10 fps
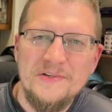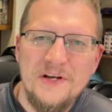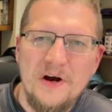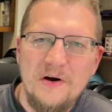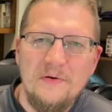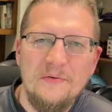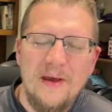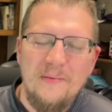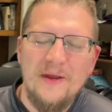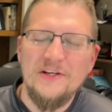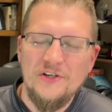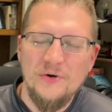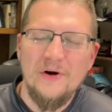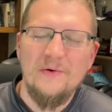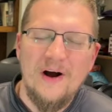So maybe
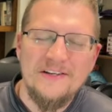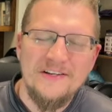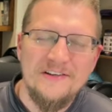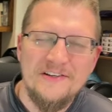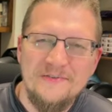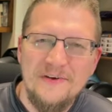enjoy watching this